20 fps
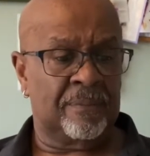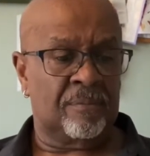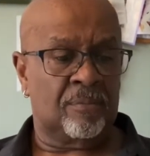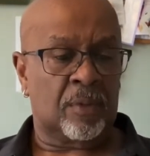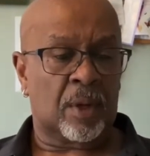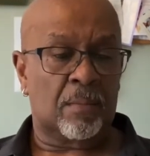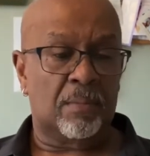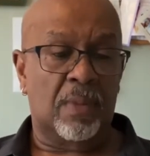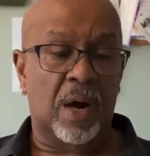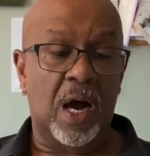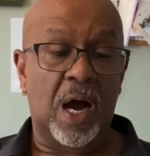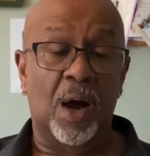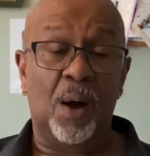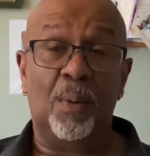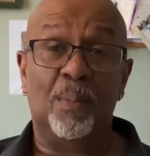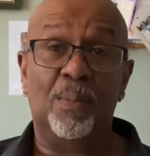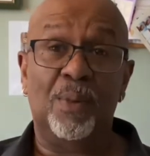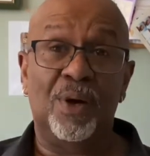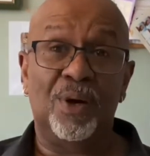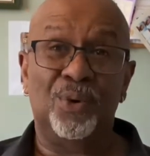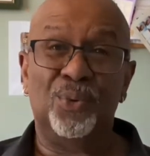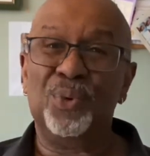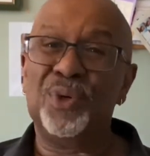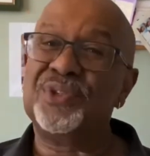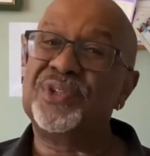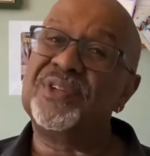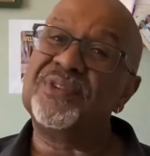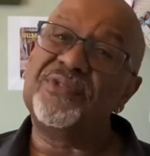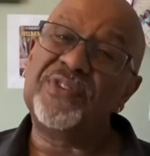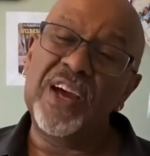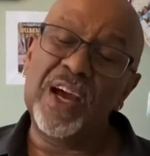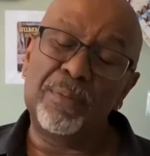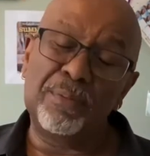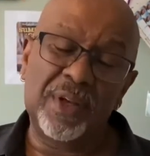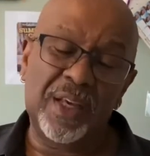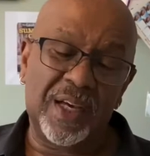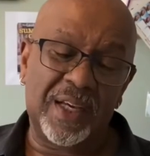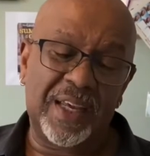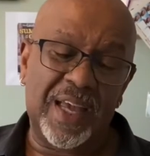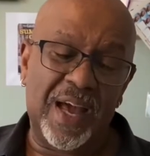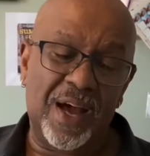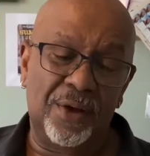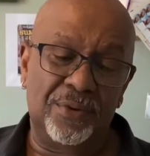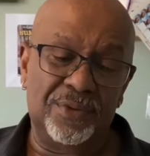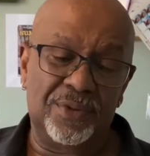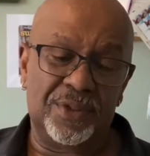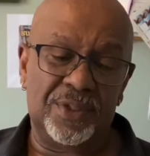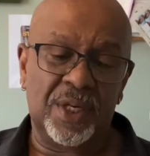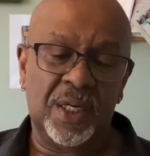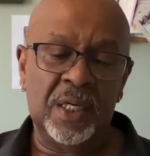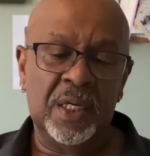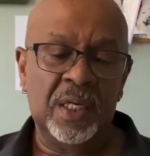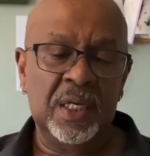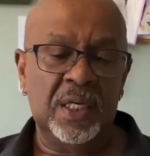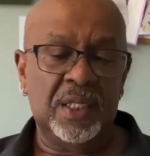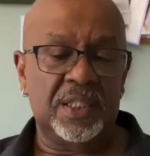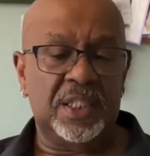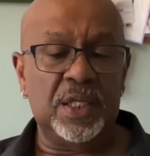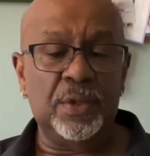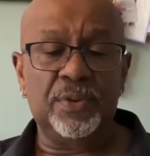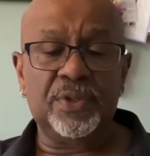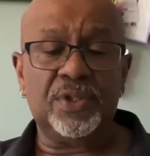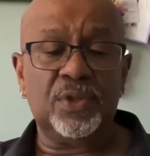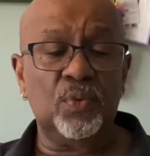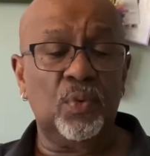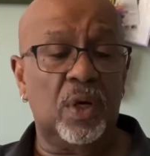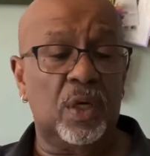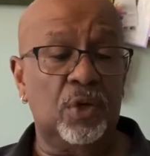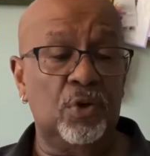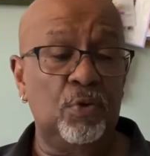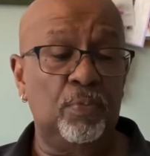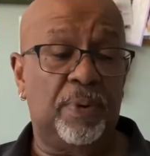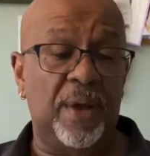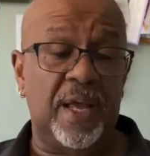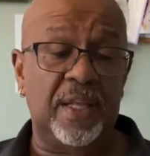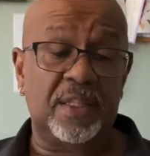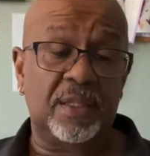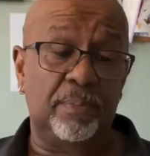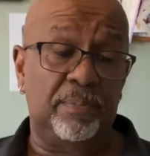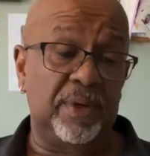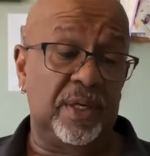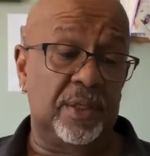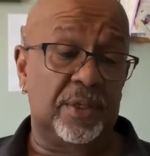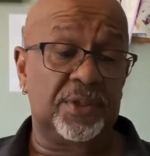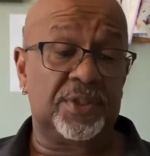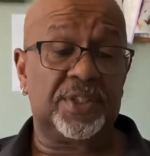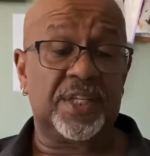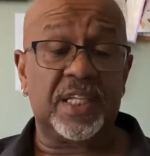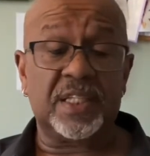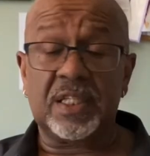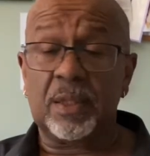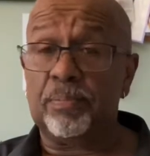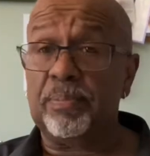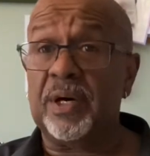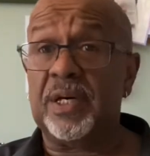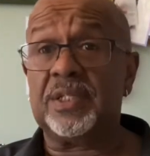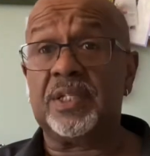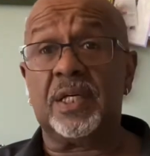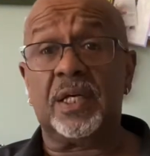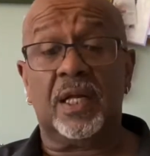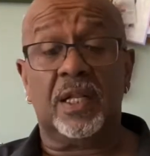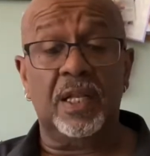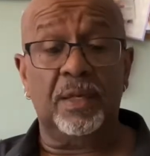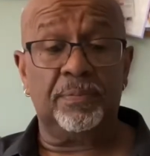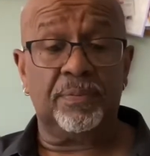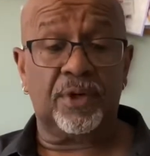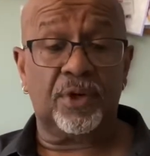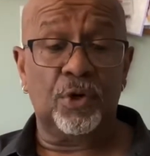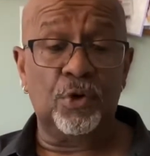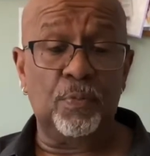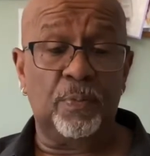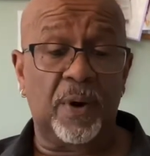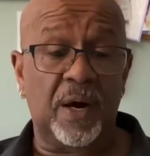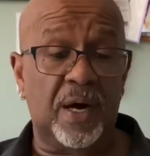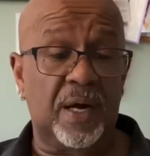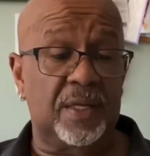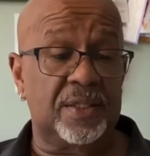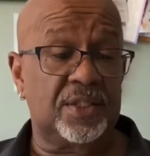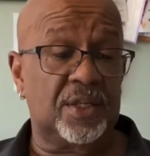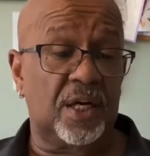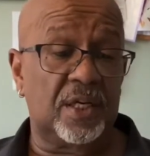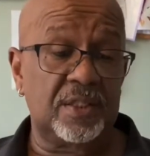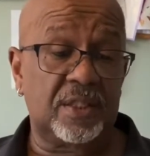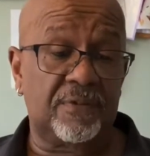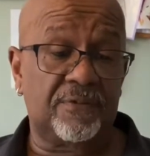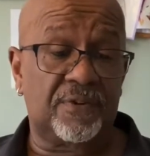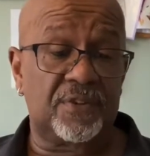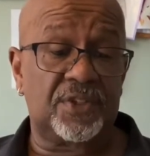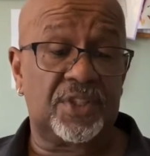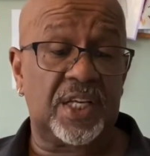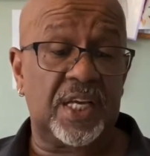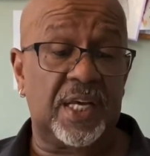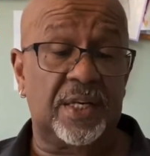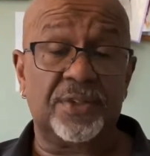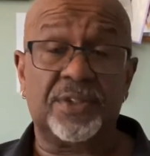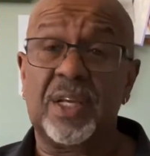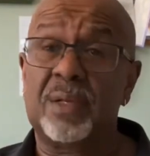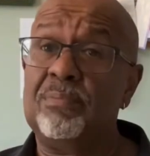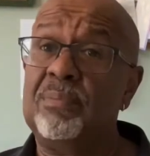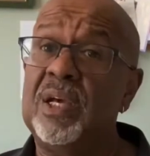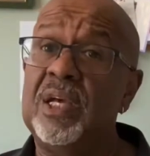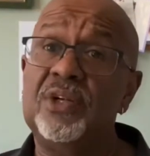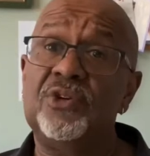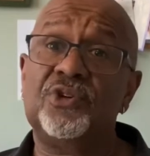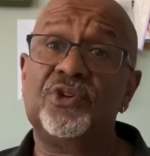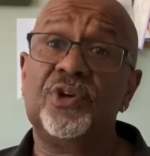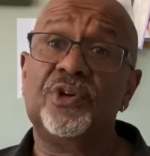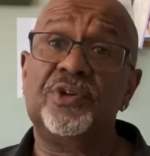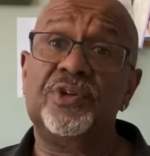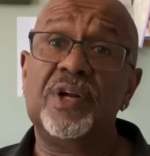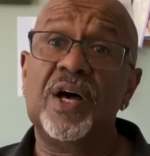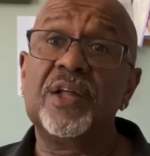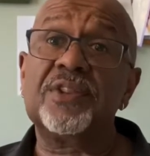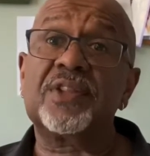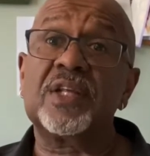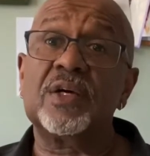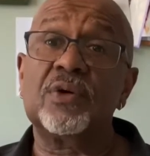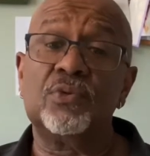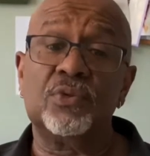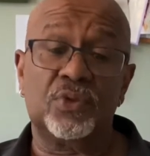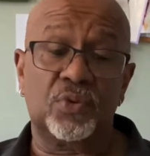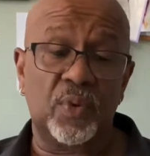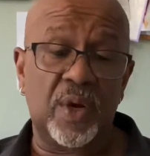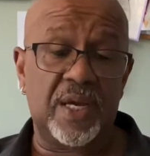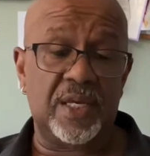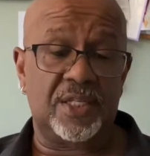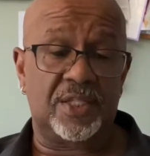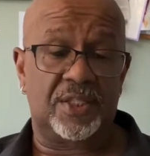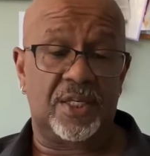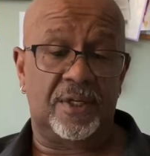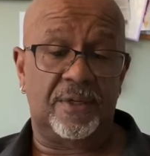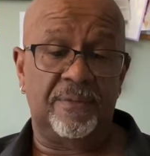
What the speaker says: Mom was the family accountant. She was the one who paid the bills, set the budget, clipped coupons, hunted for sales, and made sure nothing was wasted.